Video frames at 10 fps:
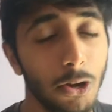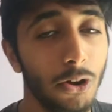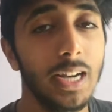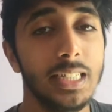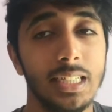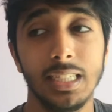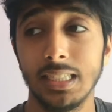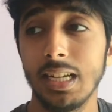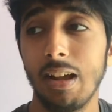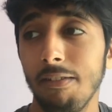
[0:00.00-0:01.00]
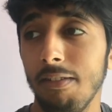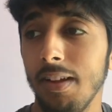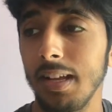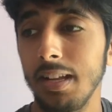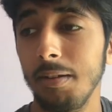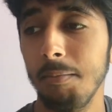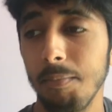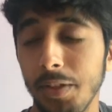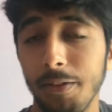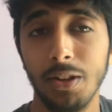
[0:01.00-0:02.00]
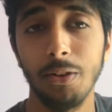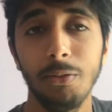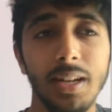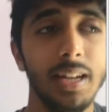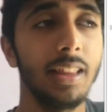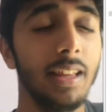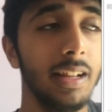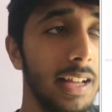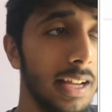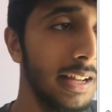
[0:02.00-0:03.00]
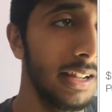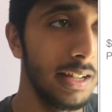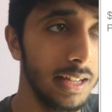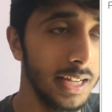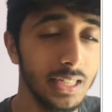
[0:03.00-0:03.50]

crazy stuff. And if you don't win anything, like, in